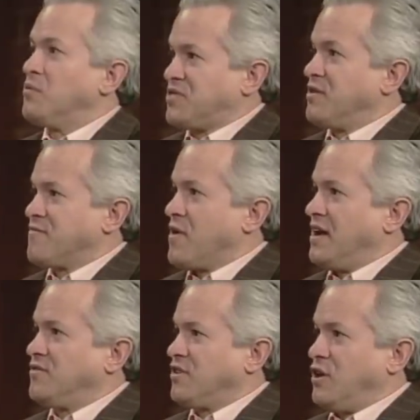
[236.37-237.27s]
with their
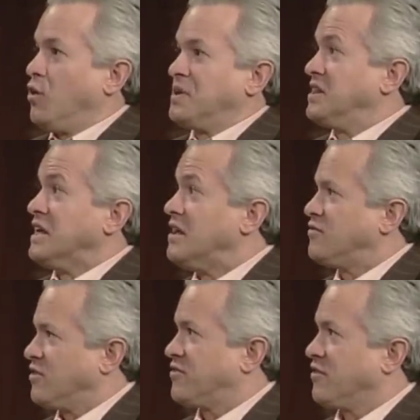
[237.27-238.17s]
friends and nobody
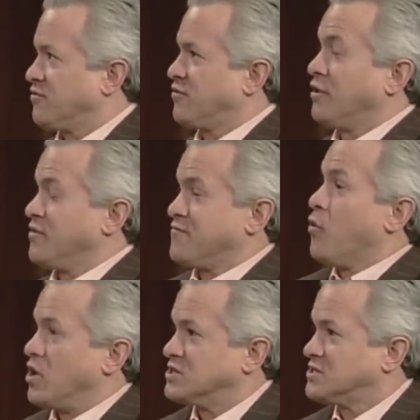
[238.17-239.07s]
leaves until, until they're
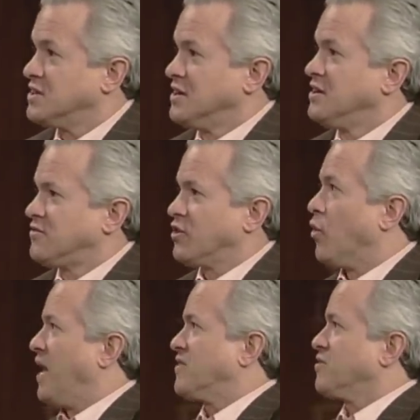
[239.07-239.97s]
forced to
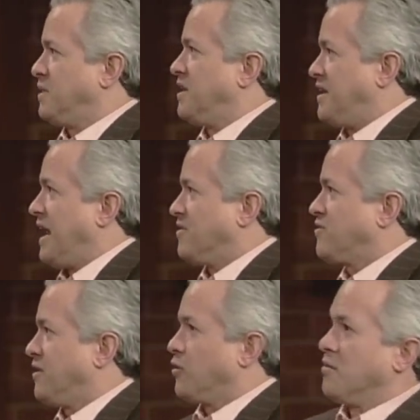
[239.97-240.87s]
go ask somebody to dance.
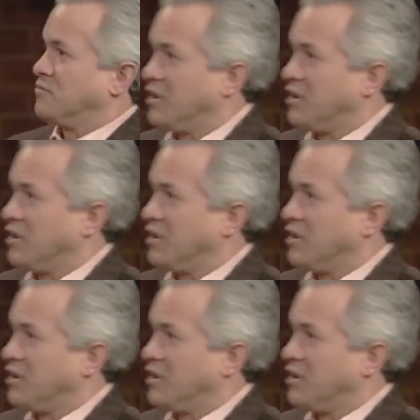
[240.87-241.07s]
Then they go up and